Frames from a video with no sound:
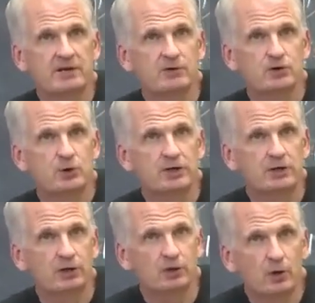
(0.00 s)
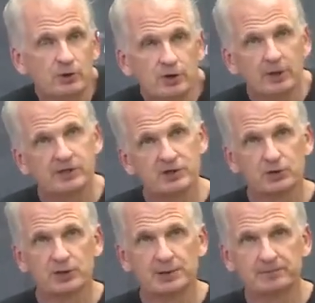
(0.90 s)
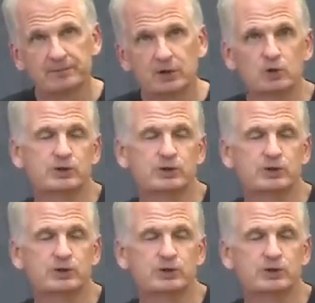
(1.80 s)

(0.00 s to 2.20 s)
you're doing colonial history, you're